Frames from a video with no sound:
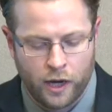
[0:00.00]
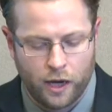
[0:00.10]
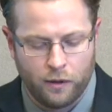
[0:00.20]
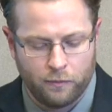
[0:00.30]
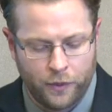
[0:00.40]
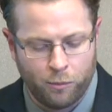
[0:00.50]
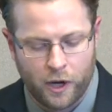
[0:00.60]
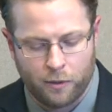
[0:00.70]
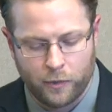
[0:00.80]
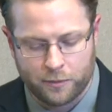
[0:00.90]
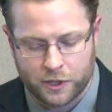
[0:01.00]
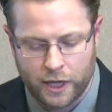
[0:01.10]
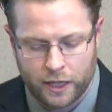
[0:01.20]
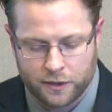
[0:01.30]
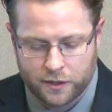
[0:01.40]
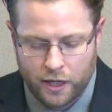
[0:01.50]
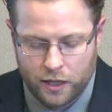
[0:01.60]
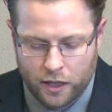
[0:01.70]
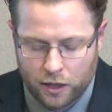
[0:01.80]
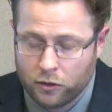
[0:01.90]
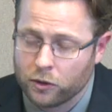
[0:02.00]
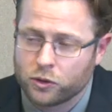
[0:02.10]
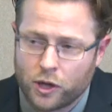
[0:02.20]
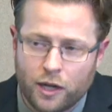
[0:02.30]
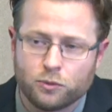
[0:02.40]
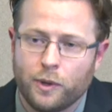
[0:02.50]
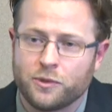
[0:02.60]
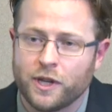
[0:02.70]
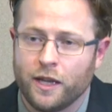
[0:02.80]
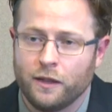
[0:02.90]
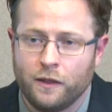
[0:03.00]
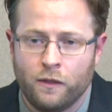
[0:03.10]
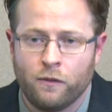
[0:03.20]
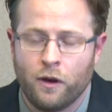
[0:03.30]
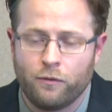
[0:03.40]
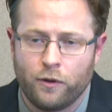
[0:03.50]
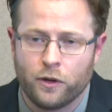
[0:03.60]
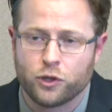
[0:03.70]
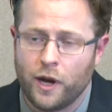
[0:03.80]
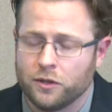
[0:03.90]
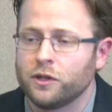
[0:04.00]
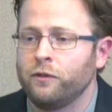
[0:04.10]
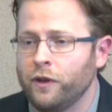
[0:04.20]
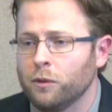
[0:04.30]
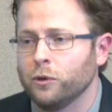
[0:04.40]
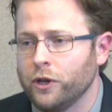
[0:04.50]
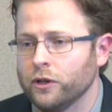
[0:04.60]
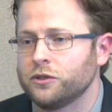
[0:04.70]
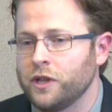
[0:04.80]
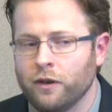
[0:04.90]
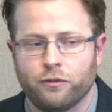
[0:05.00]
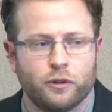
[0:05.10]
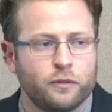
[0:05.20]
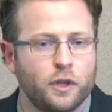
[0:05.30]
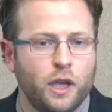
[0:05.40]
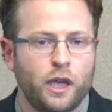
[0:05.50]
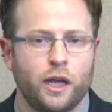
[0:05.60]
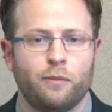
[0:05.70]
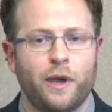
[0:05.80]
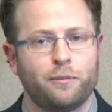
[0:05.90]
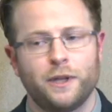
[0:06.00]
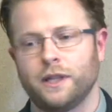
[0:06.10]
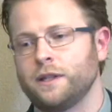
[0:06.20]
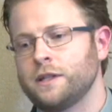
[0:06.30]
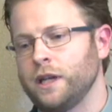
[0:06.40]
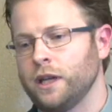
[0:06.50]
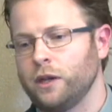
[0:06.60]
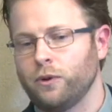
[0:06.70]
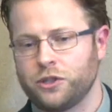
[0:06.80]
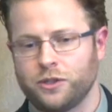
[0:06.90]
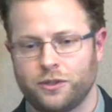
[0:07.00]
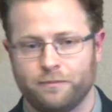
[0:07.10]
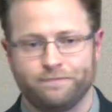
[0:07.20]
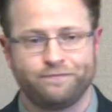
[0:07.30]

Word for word: uh, the bottom website is a uh, clinical trials website uh, for trials that are available here at Stanford. And I'm happy to take any questions.